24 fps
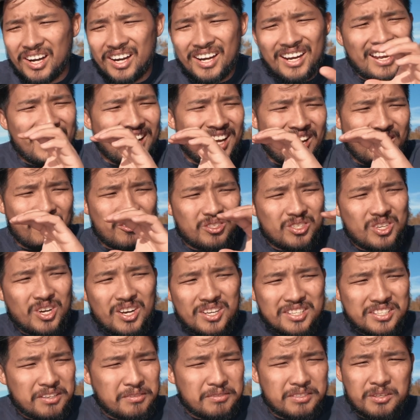It was
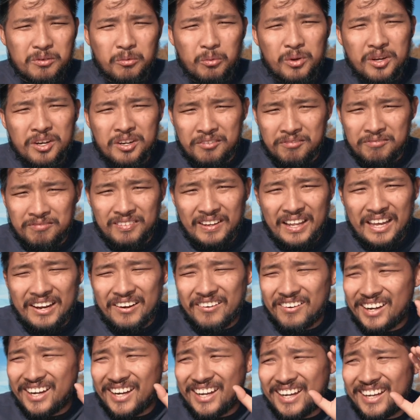causing some weird
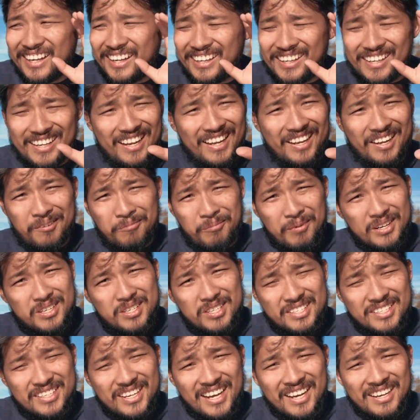flaring and like a bunch
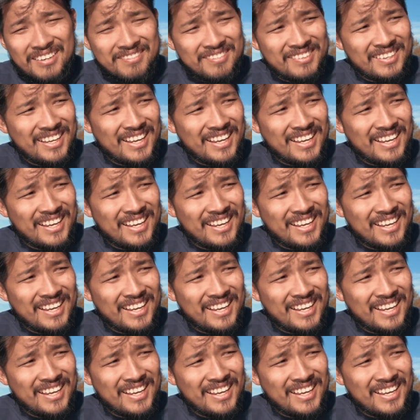of stuff.